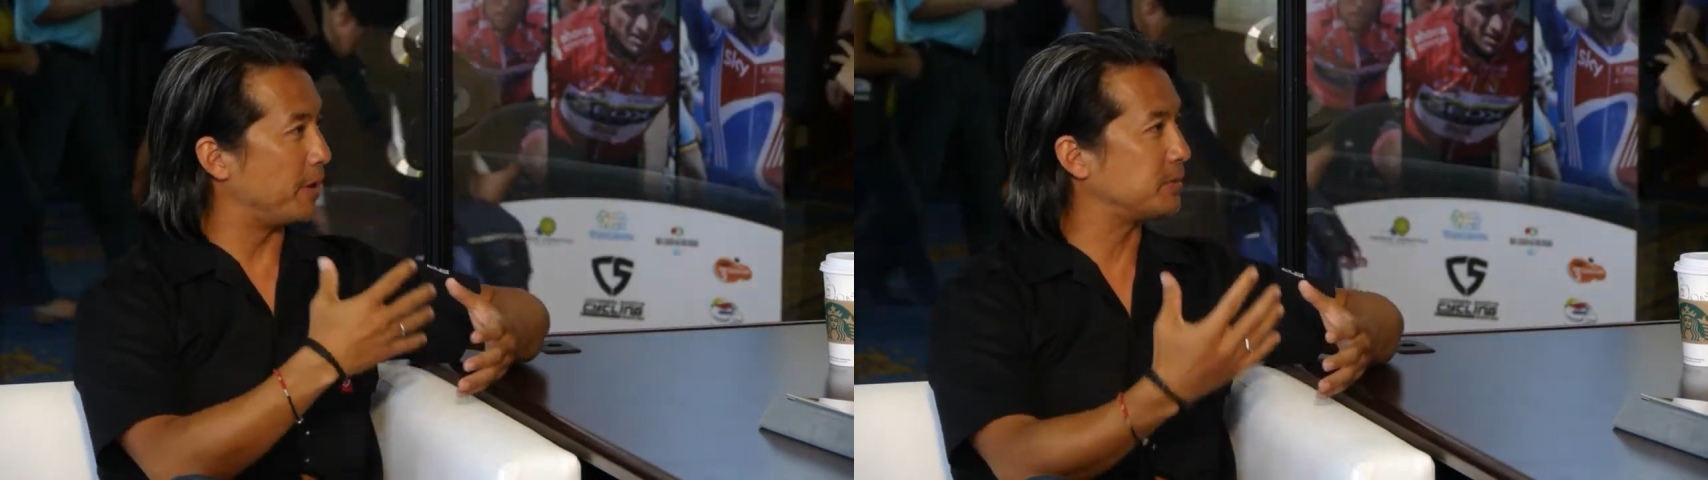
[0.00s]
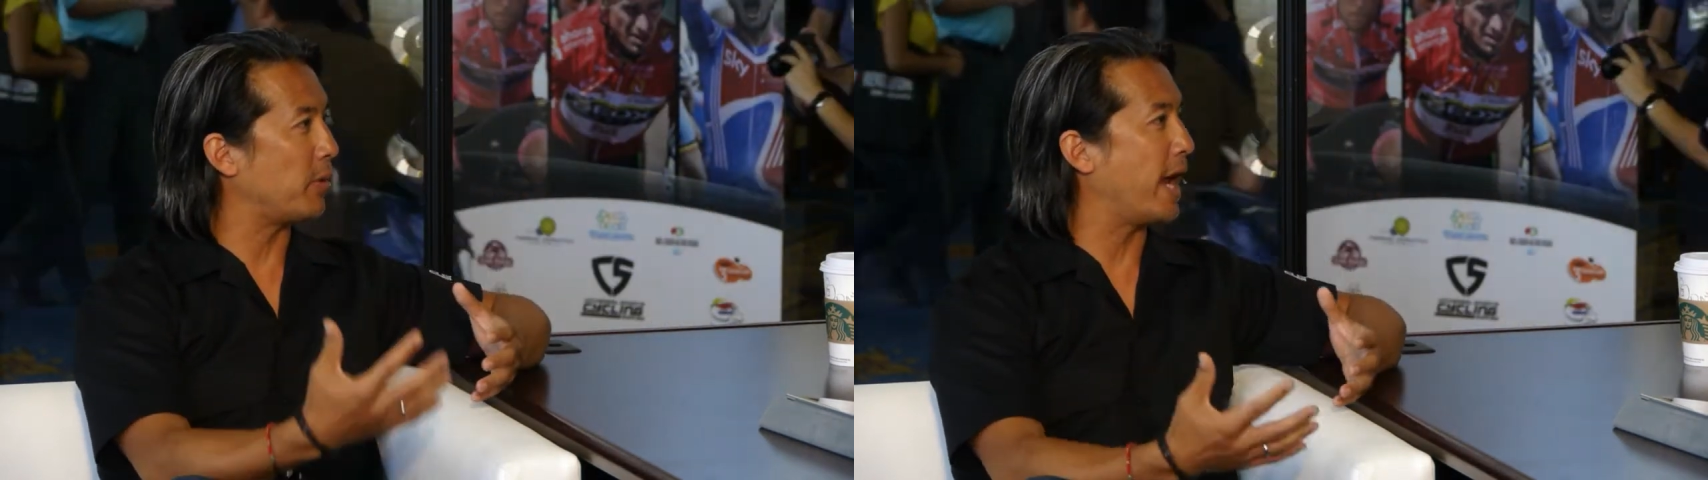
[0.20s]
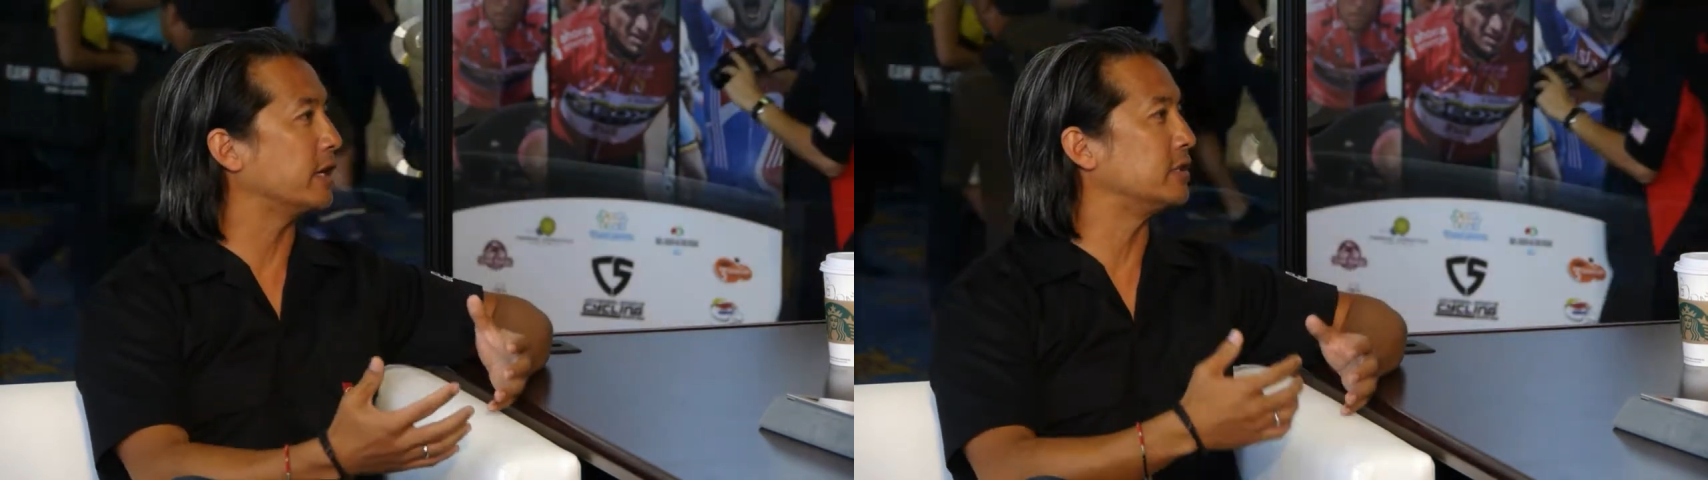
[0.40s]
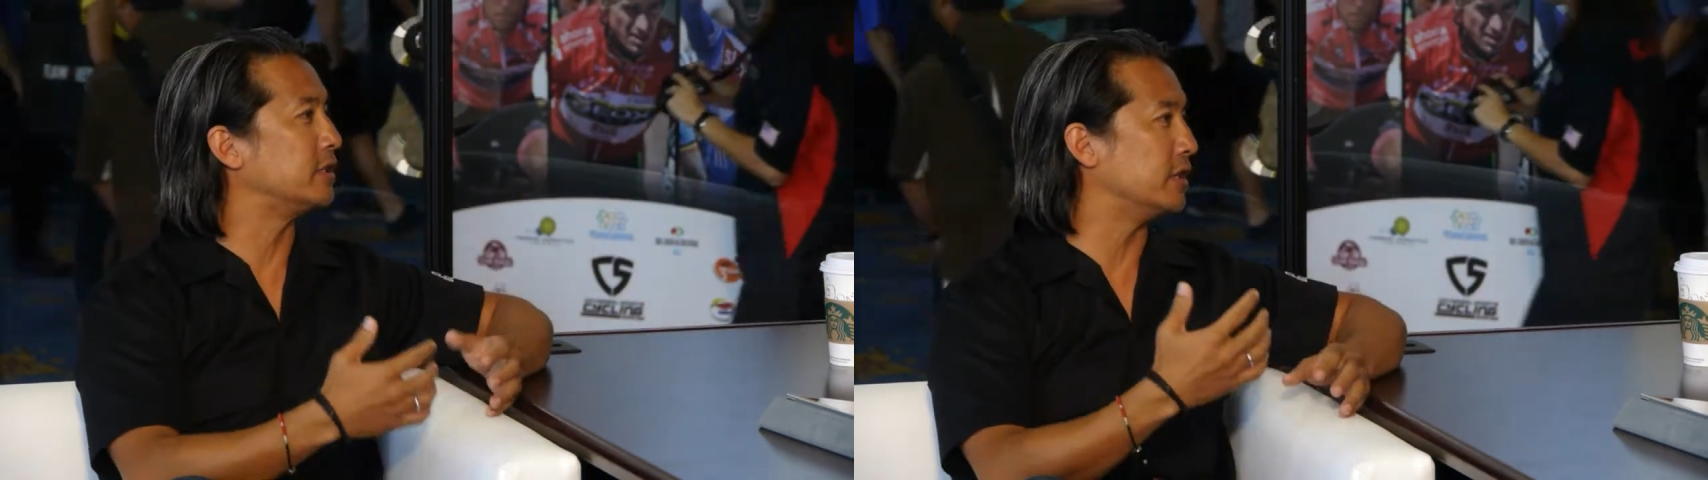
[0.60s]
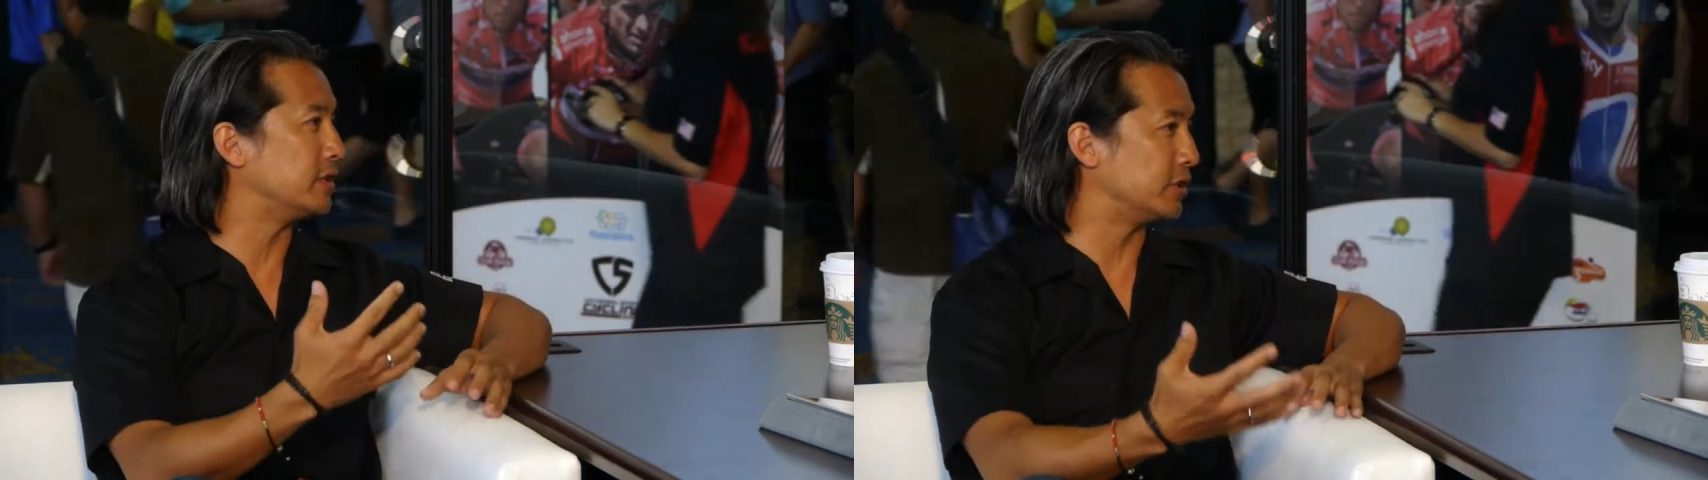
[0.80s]
best
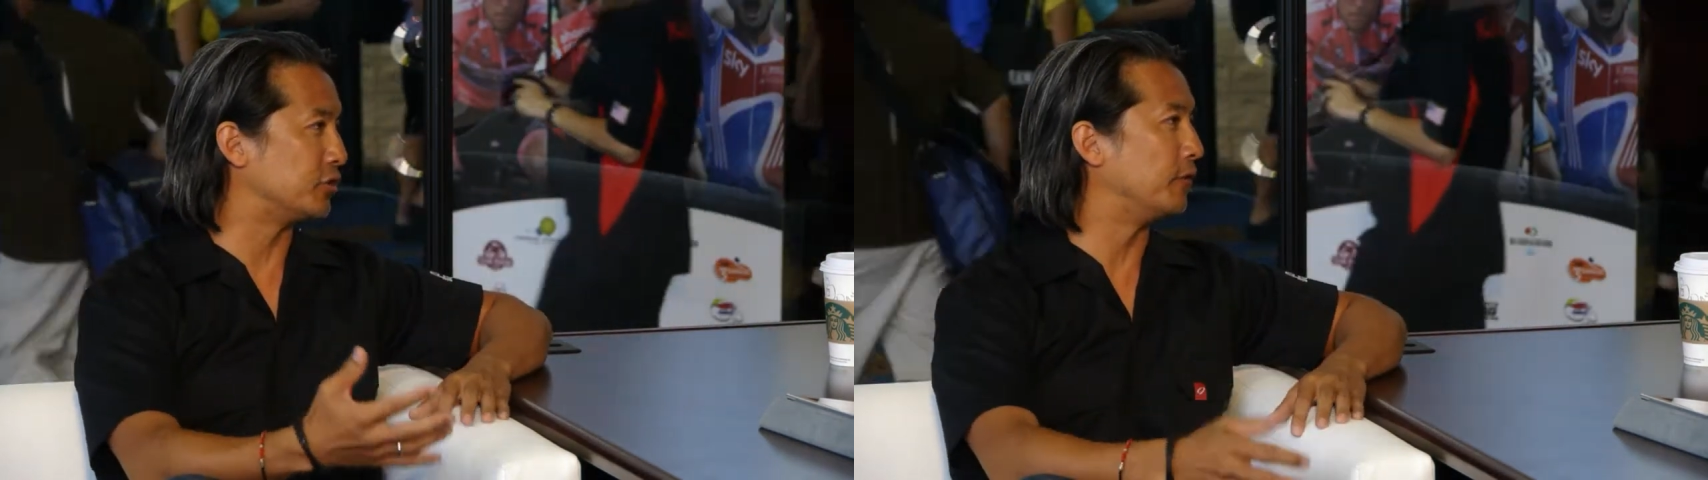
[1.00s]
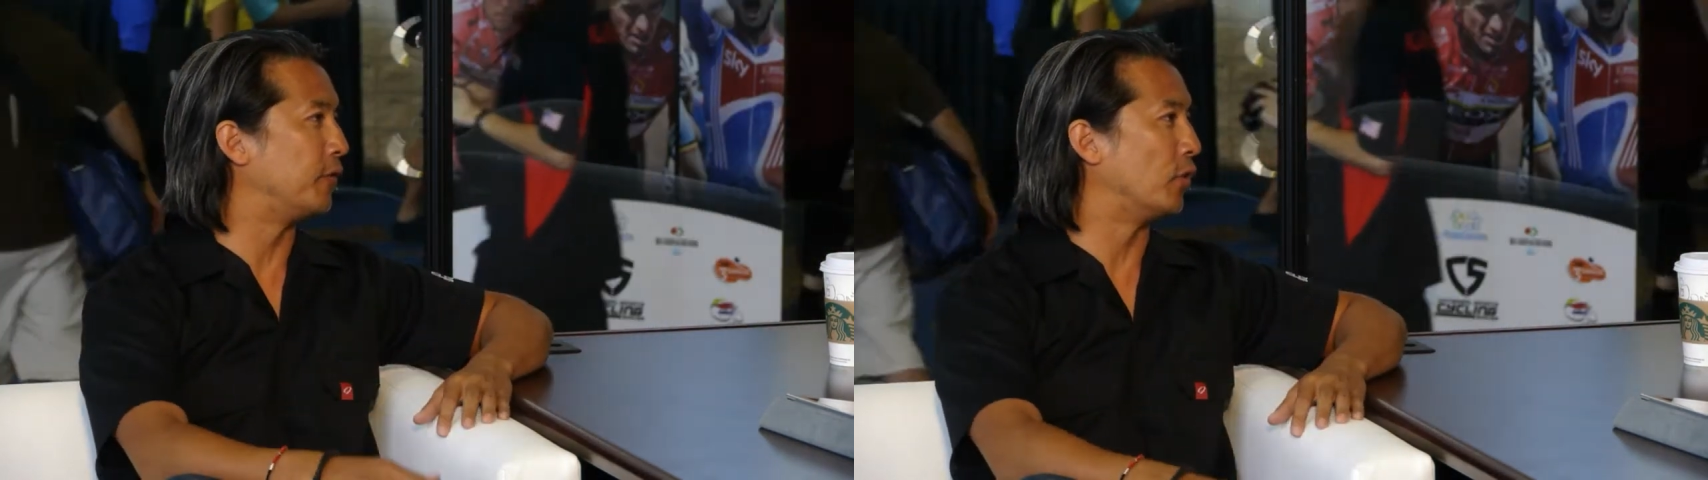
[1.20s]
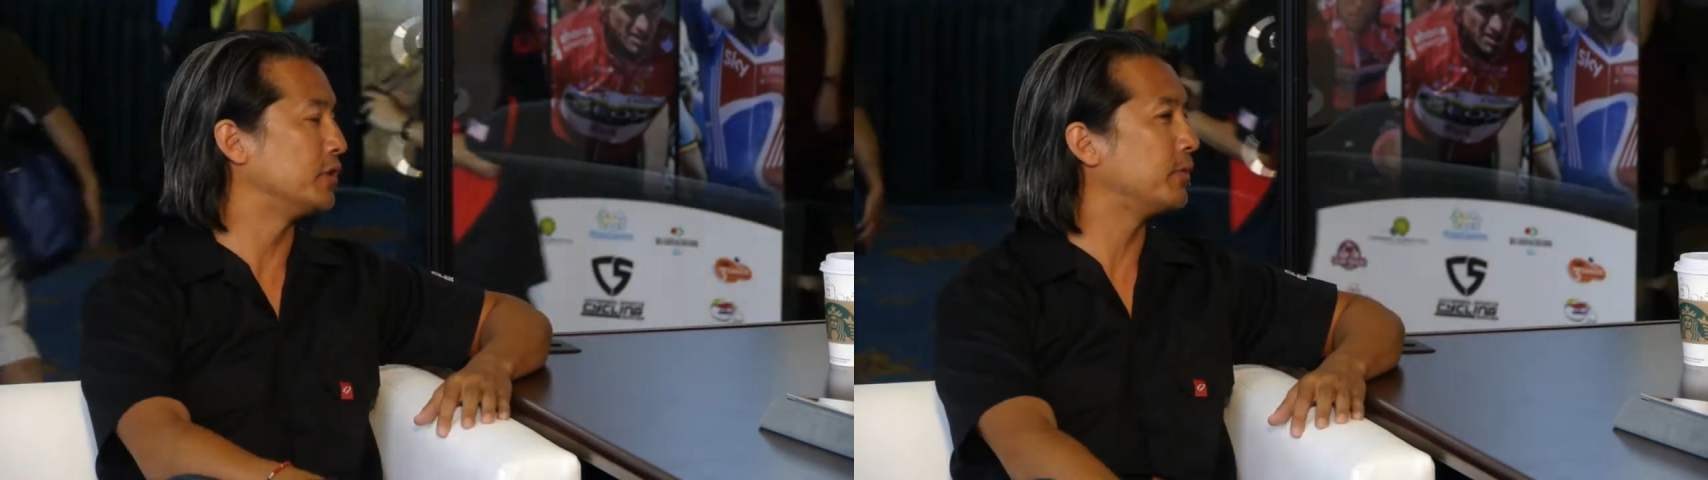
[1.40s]
practices and so forth.